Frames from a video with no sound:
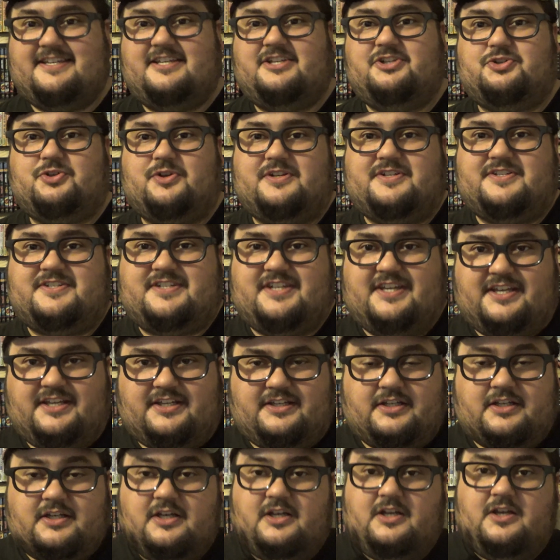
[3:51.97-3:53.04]

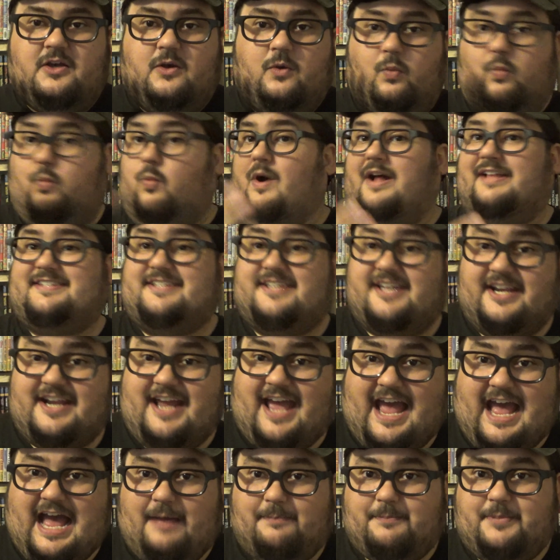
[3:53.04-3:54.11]
interesting. What's gonna
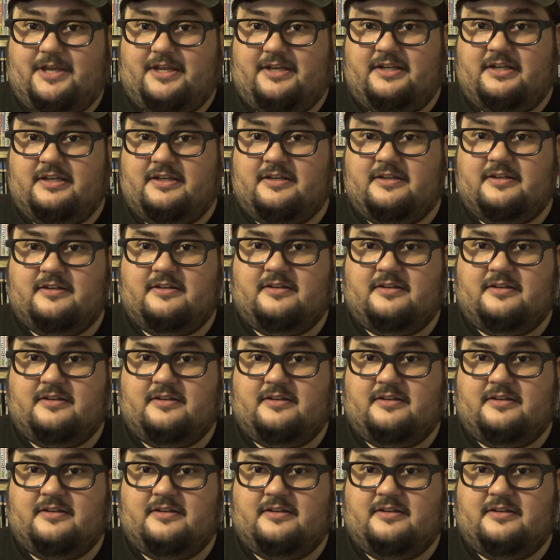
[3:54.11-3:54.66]
happen?